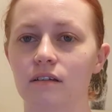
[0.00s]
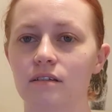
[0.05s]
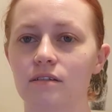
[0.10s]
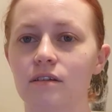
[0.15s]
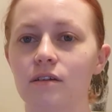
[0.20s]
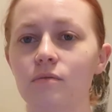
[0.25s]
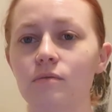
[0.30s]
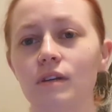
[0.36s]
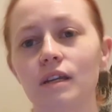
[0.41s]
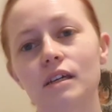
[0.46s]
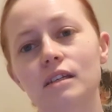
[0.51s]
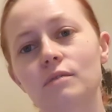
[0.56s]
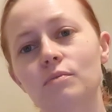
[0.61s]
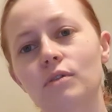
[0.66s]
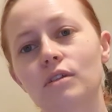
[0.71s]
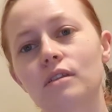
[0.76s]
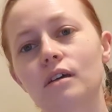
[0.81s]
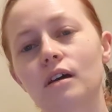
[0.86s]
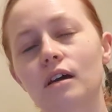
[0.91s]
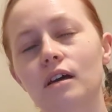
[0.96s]
So next
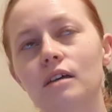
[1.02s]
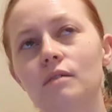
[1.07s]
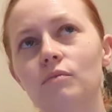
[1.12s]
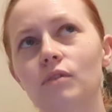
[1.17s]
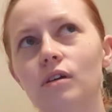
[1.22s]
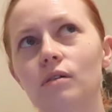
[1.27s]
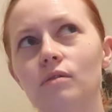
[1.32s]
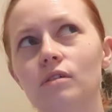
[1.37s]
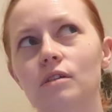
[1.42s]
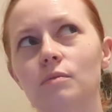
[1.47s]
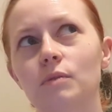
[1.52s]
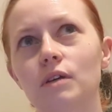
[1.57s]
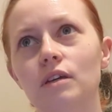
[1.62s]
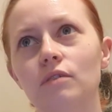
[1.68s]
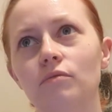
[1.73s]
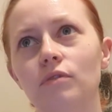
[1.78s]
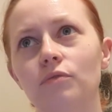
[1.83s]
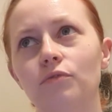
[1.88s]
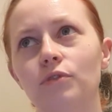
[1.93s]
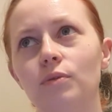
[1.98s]
month I am going to
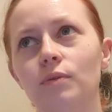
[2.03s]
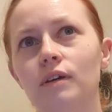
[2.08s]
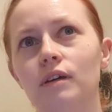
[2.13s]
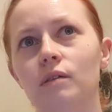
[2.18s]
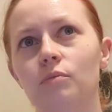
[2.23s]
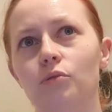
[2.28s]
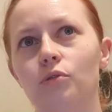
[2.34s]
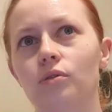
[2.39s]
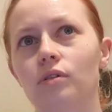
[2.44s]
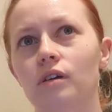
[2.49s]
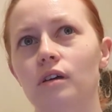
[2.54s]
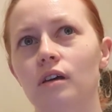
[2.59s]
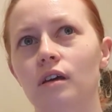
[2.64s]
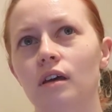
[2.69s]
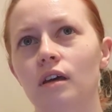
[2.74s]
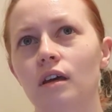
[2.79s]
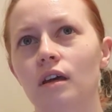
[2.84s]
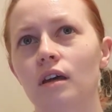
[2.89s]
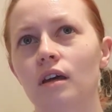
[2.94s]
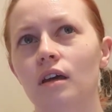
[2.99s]
be reviewing a book
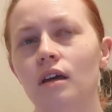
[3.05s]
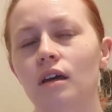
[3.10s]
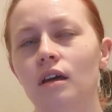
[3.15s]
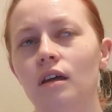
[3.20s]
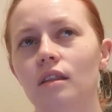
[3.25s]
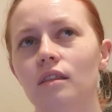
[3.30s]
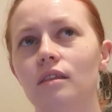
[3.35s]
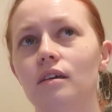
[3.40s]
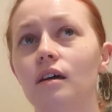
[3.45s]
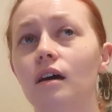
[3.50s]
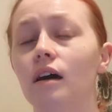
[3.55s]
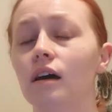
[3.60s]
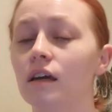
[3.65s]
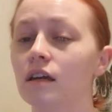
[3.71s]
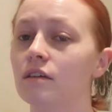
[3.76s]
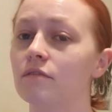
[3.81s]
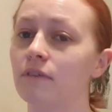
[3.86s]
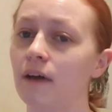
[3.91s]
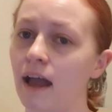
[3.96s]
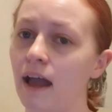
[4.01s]
that I've